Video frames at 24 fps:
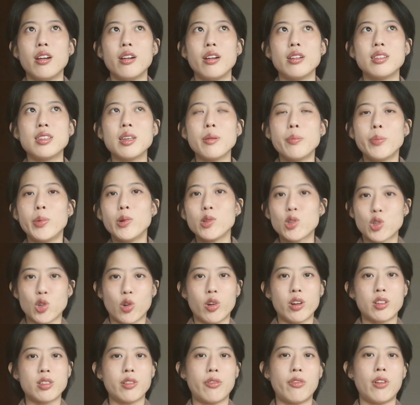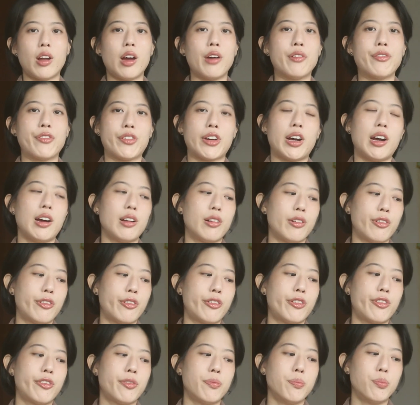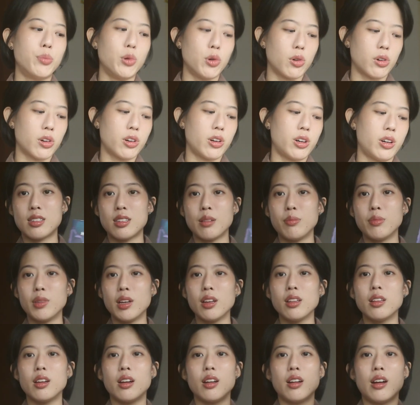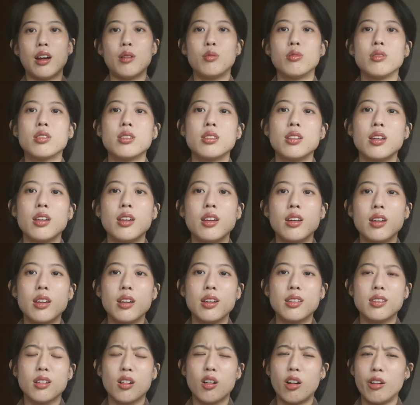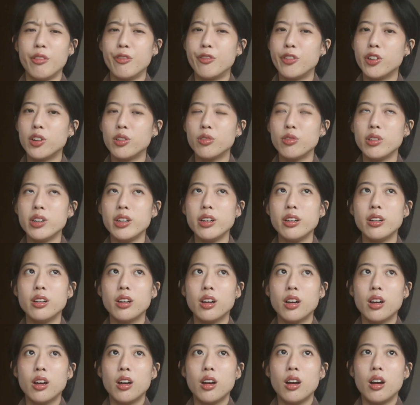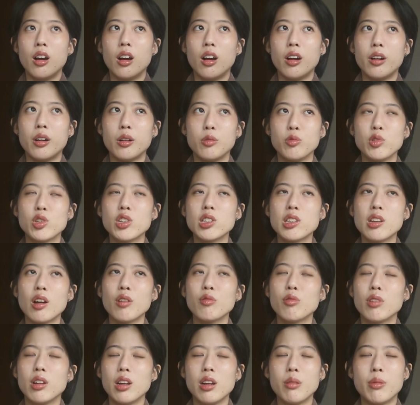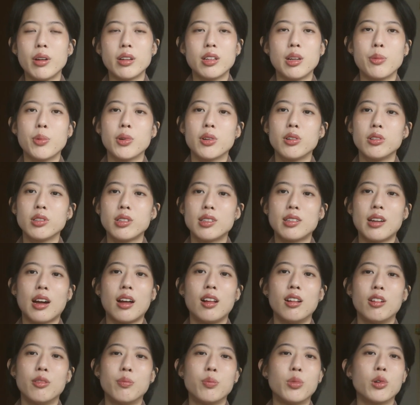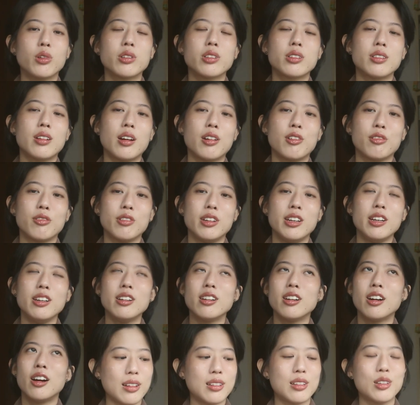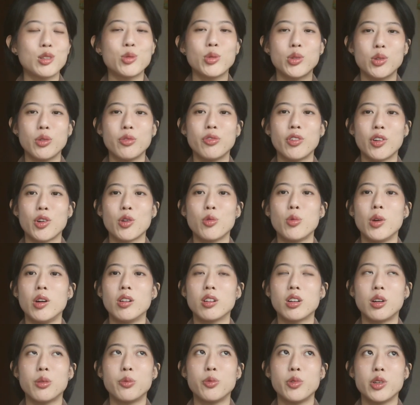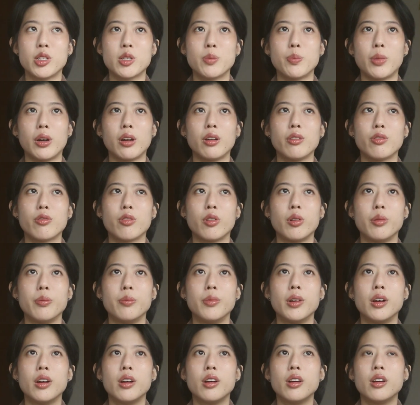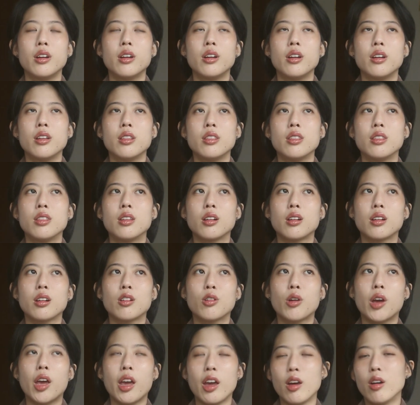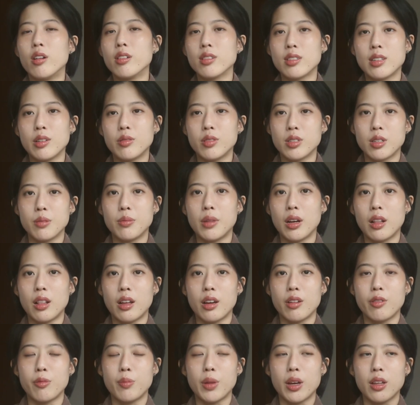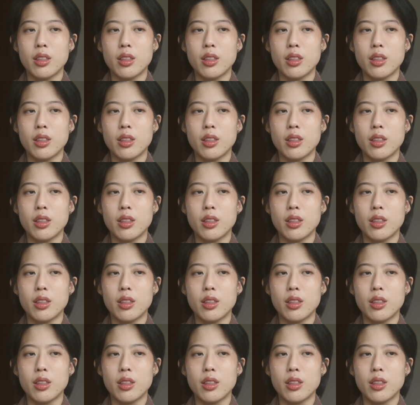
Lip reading: simple joys of life kind of book, something that I would say is a comfort read, which is not really my typical style of books that I read. This was a very welcome respite from the chaos that was in my life back